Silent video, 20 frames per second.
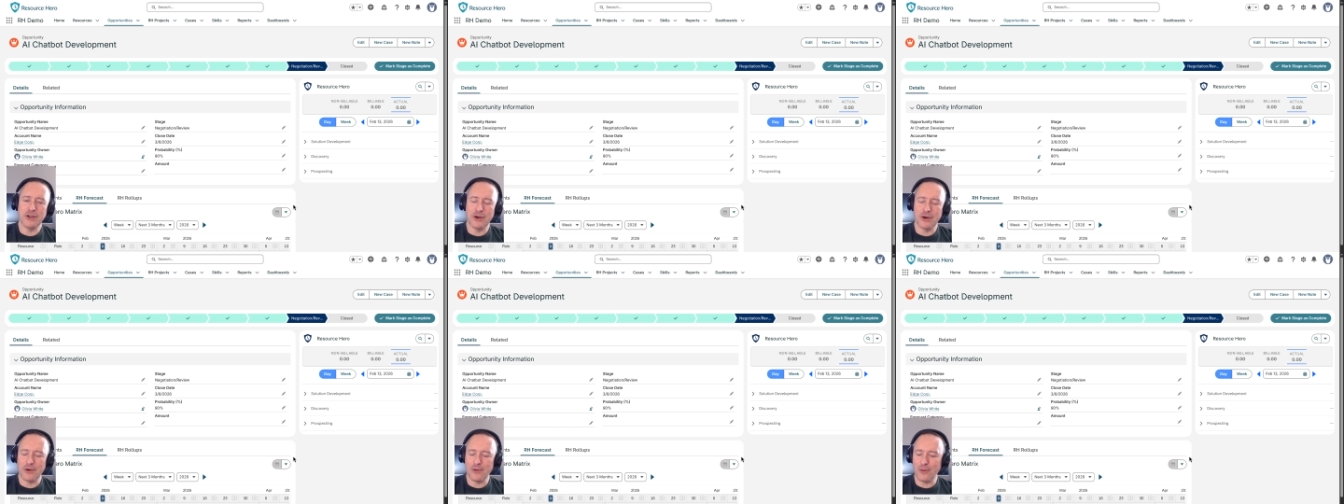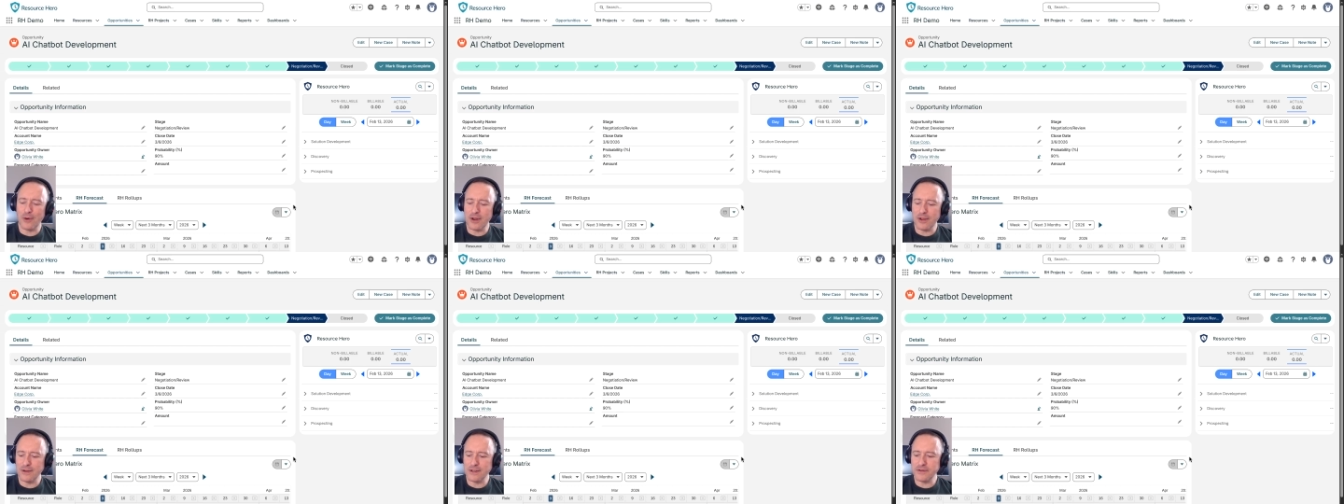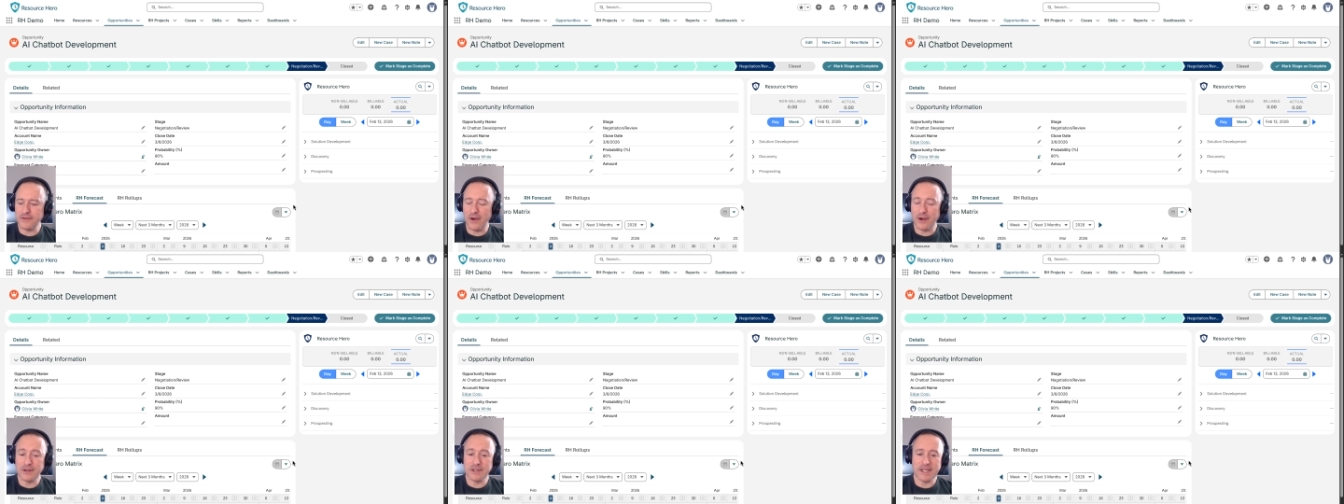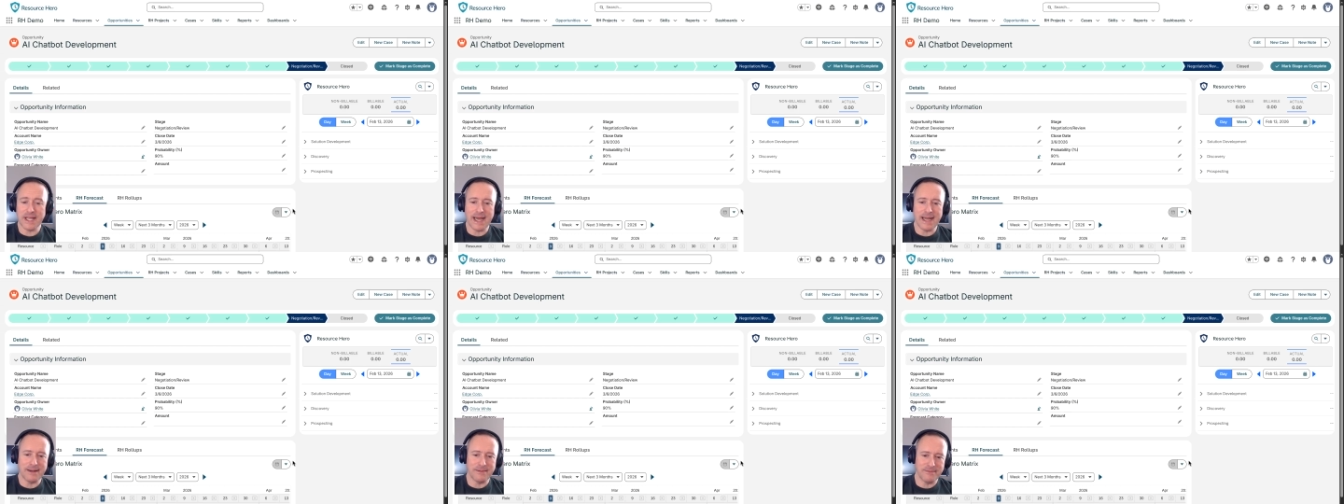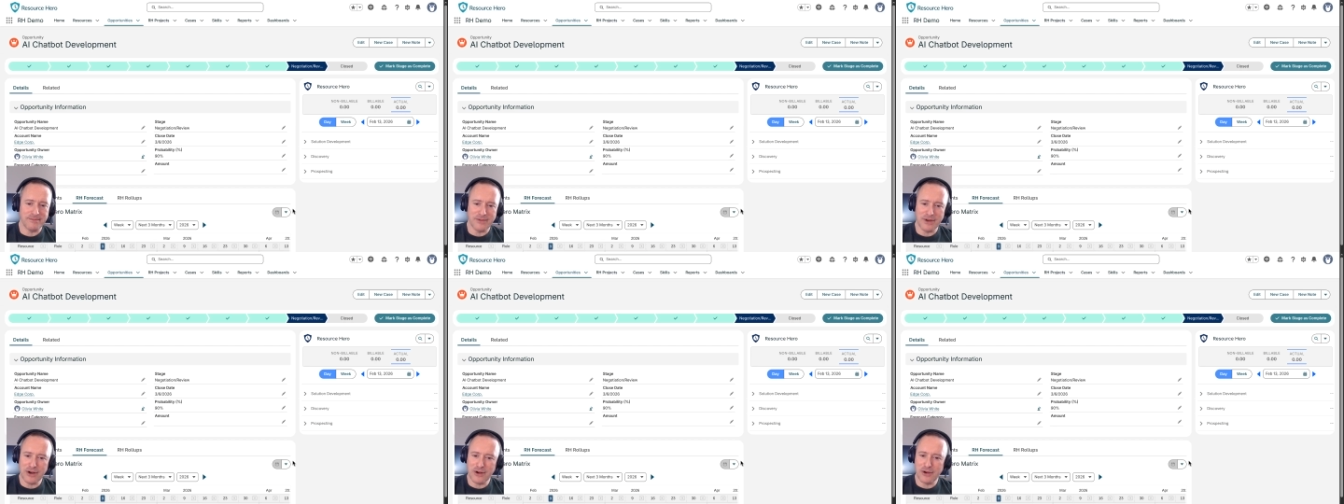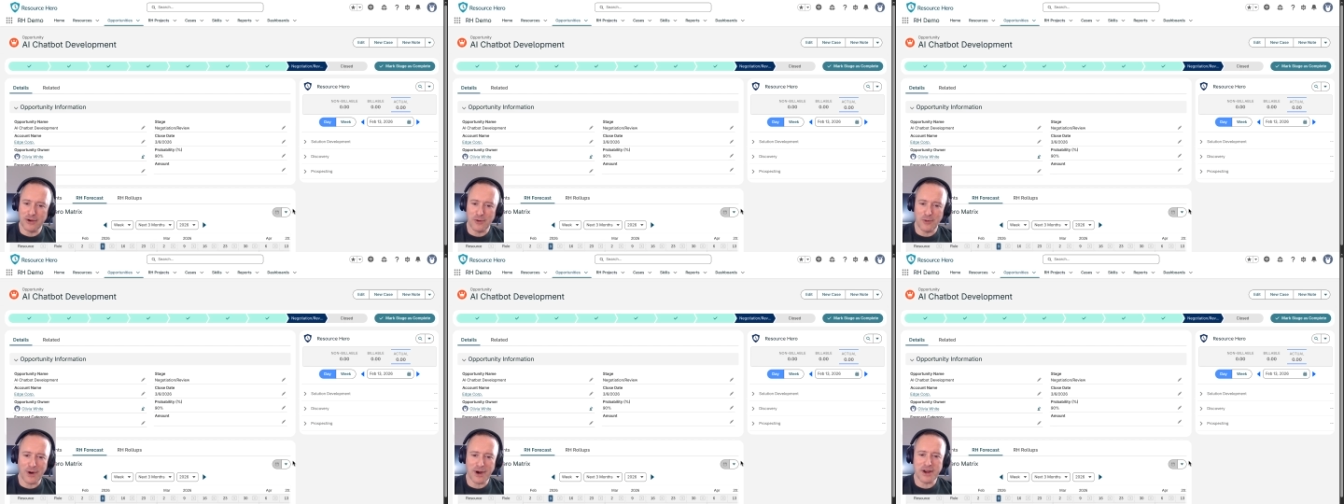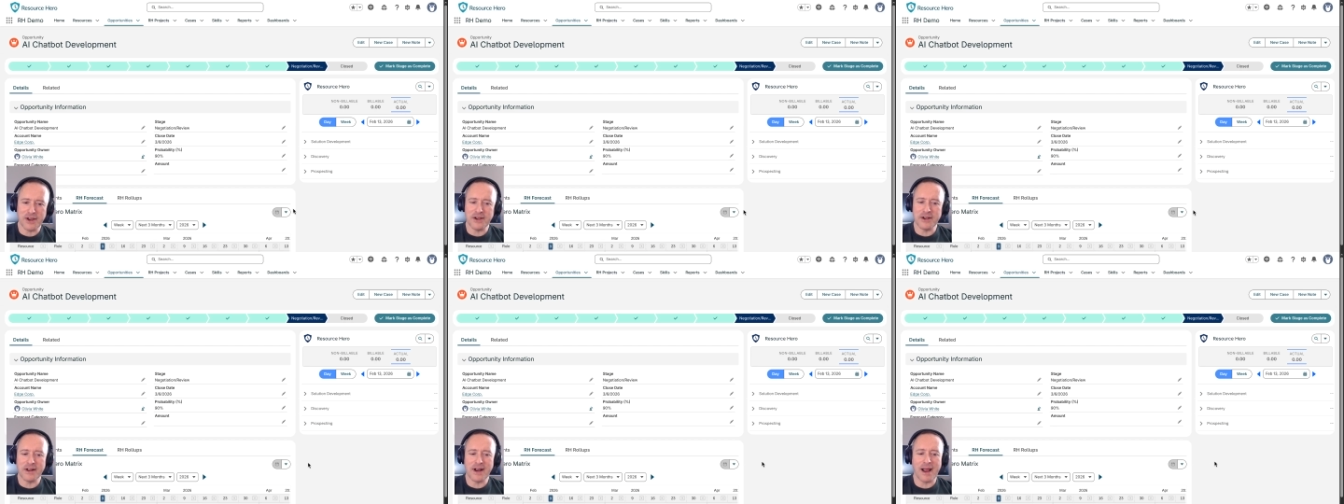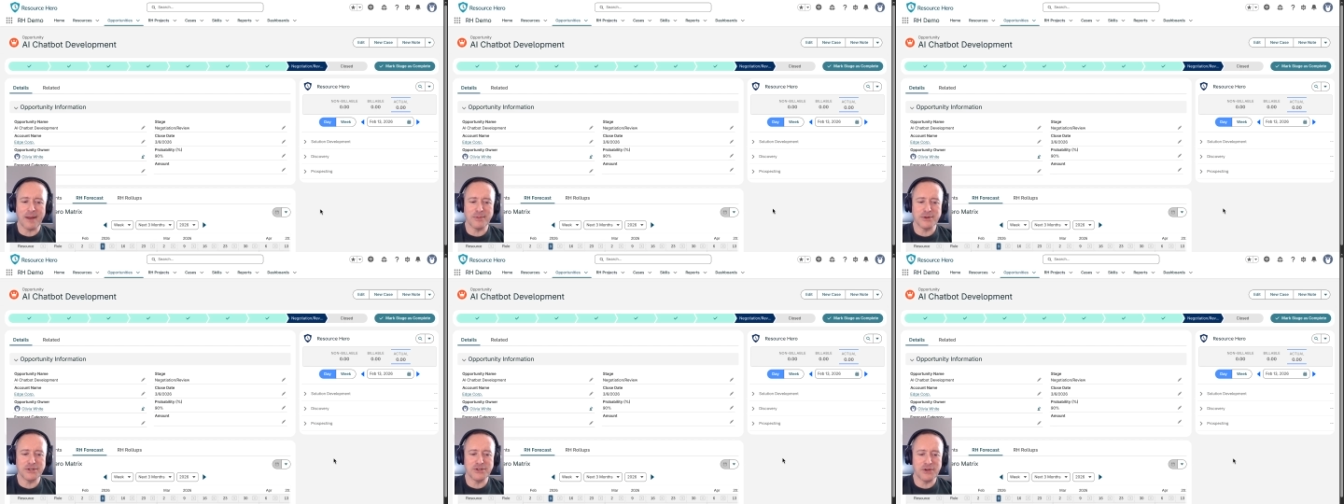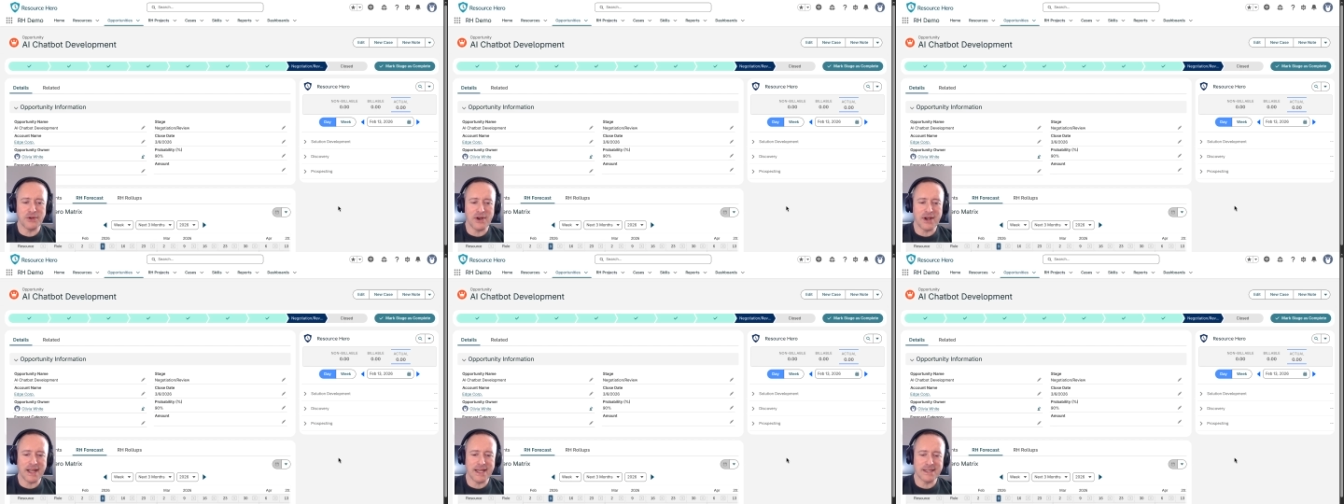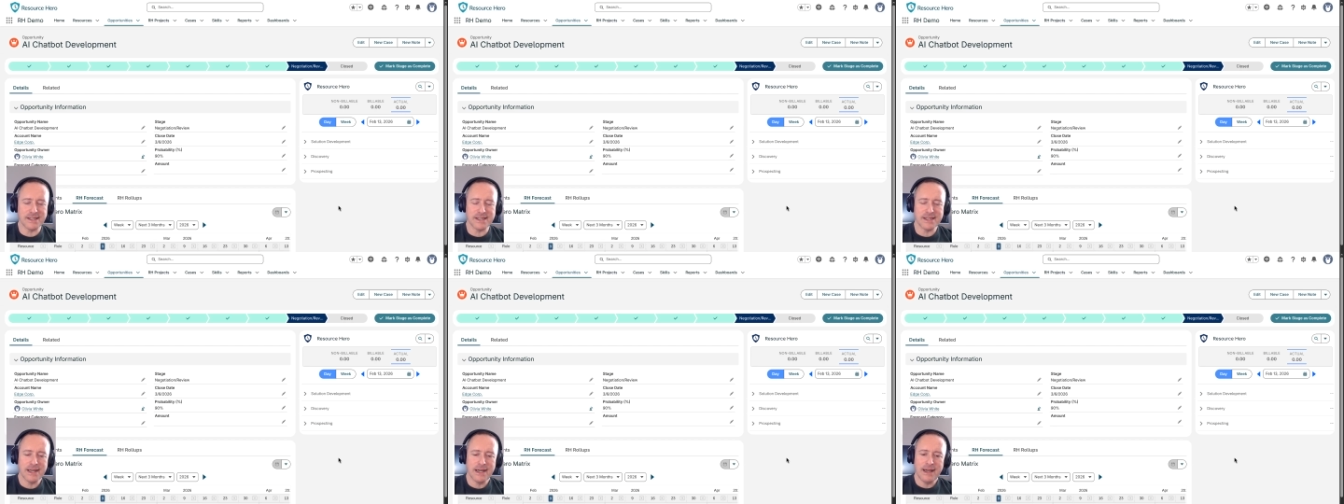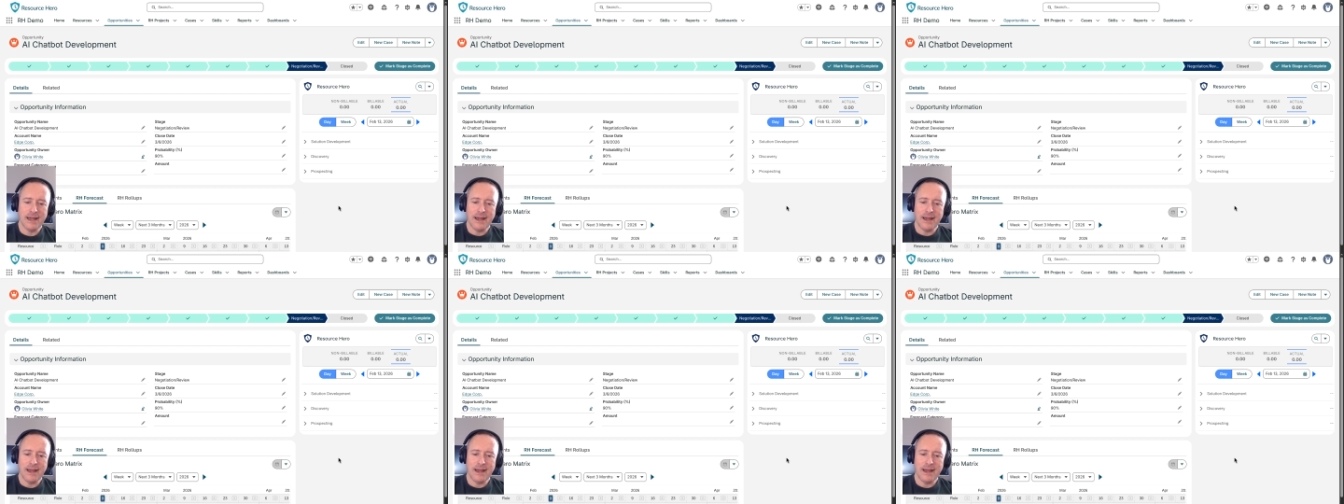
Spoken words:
you're one of those folks that, you're working on opportunities.